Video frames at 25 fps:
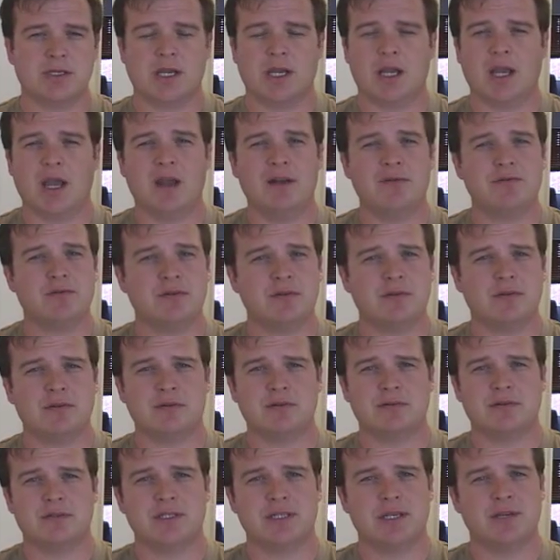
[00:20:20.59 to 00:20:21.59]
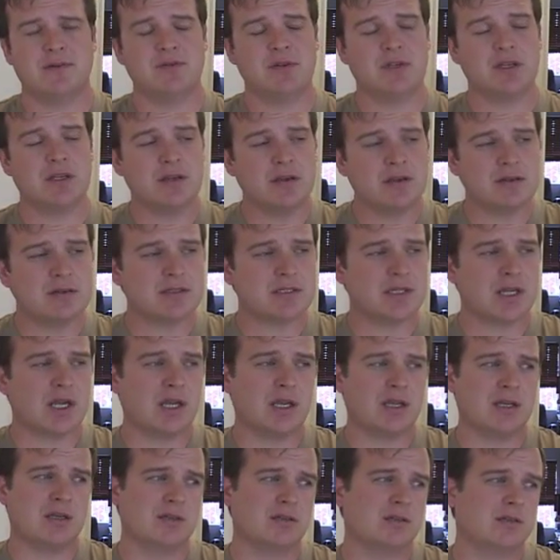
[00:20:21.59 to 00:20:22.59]
Like, after 7 years,
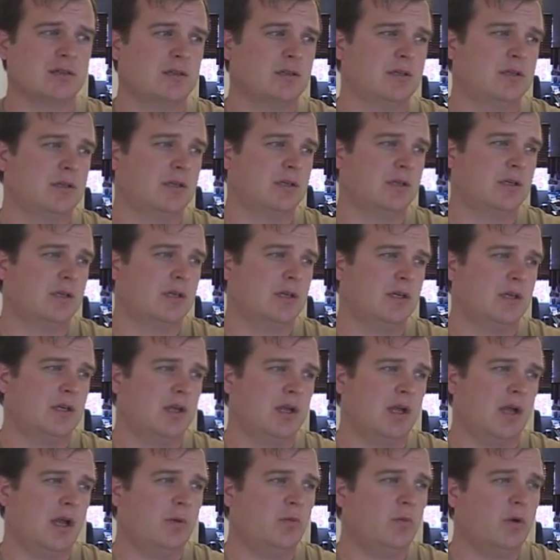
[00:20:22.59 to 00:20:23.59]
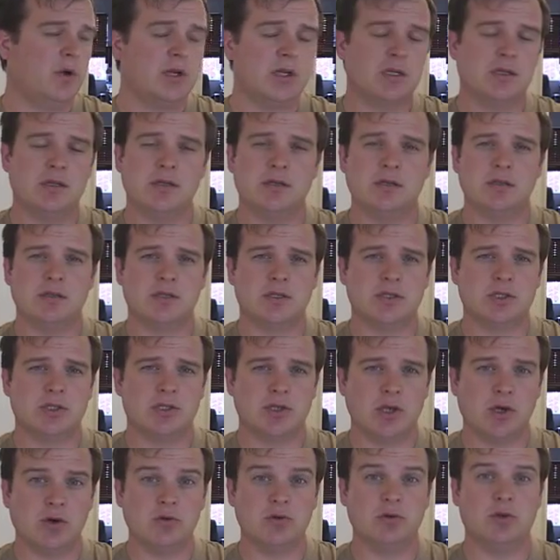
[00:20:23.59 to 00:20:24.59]
I wanted to
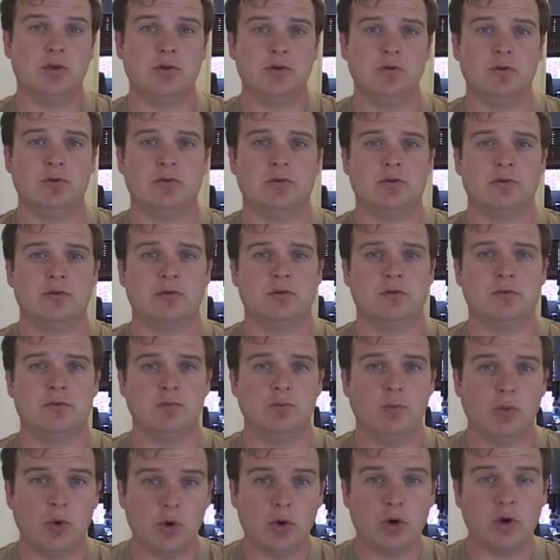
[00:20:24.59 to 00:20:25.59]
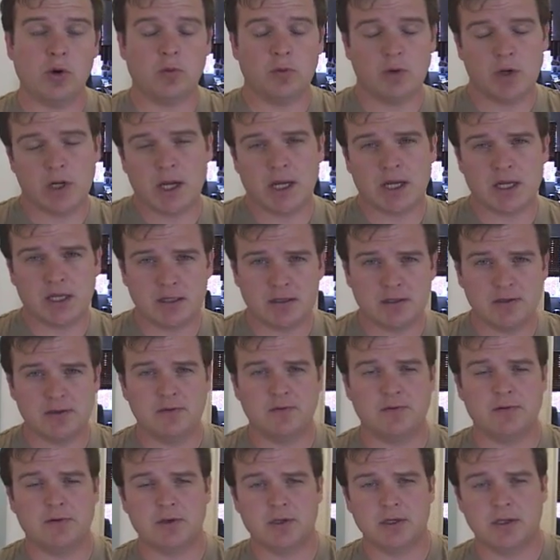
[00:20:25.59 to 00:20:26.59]
show you more what I could do
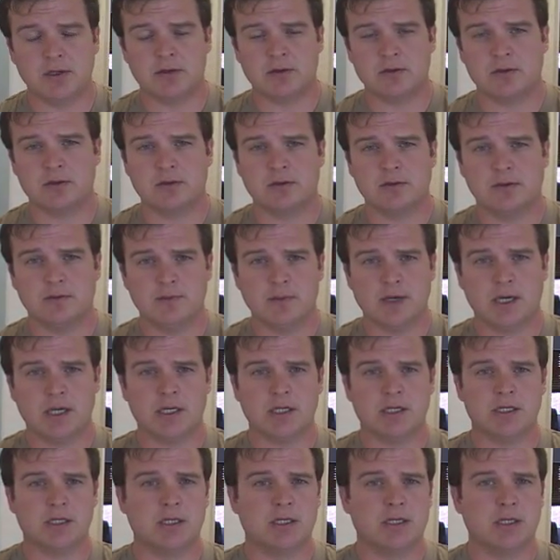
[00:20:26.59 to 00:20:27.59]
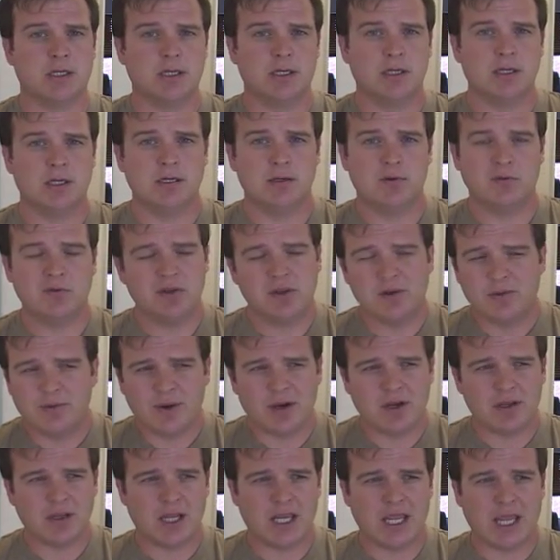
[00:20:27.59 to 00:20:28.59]
for you, but when you're
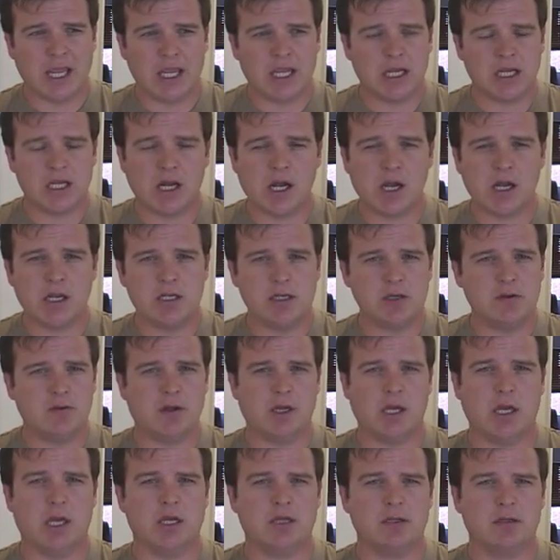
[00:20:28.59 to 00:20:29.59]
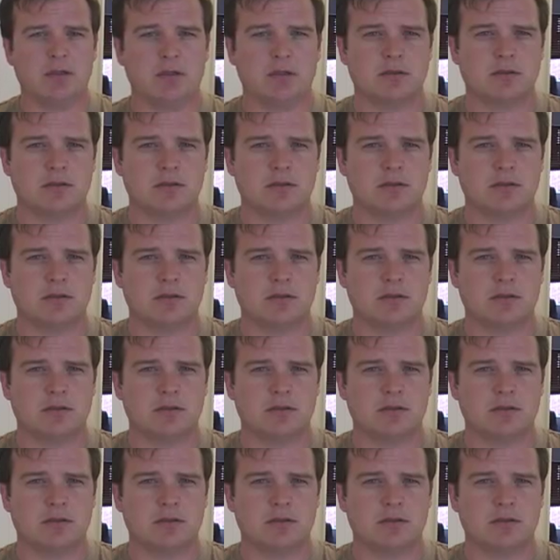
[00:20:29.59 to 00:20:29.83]
barely hanging on, you can't